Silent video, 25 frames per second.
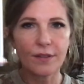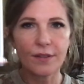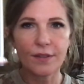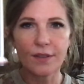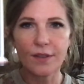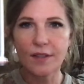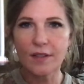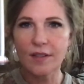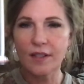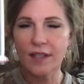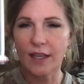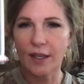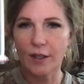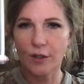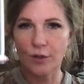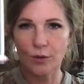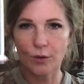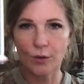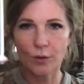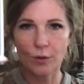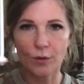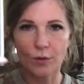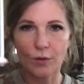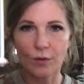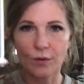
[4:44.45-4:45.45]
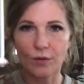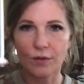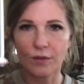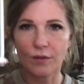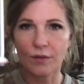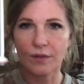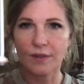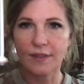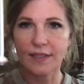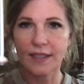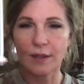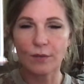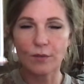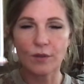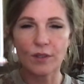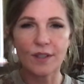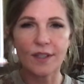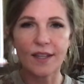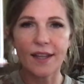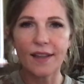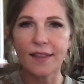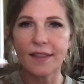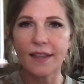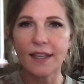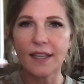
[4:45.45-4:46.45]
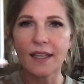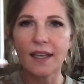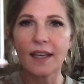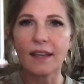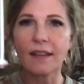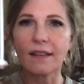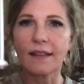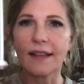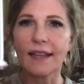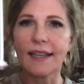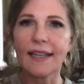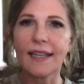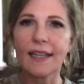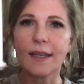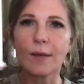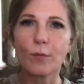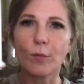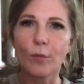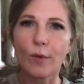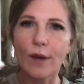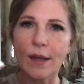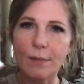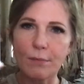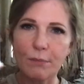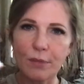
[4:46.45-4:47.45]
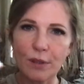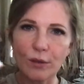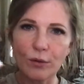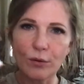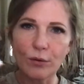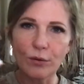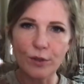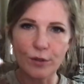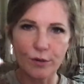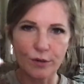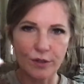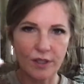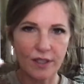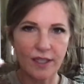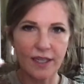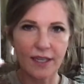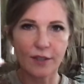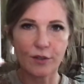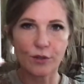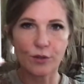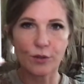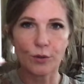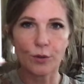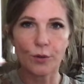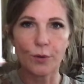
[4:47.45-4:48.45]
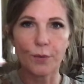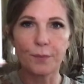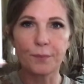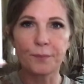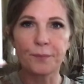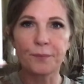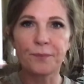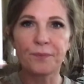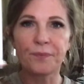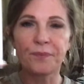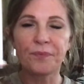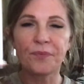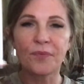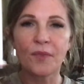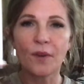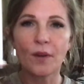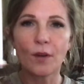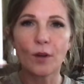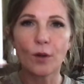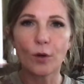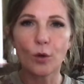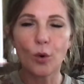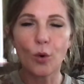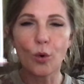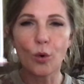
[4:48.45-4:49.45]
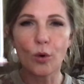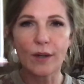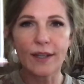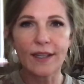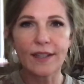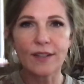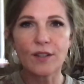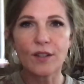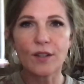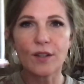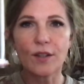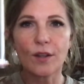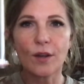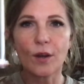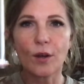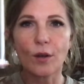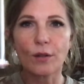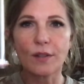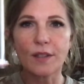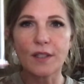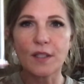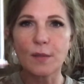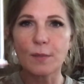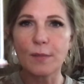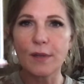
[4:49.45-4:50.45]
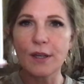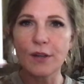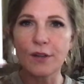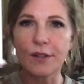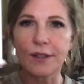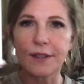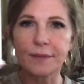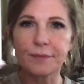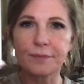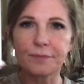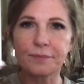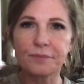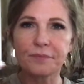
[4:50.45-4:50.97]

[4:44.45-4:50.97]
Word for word: the schedule down to nothing and let Him rebuild your schedule according to the Holy Spirit.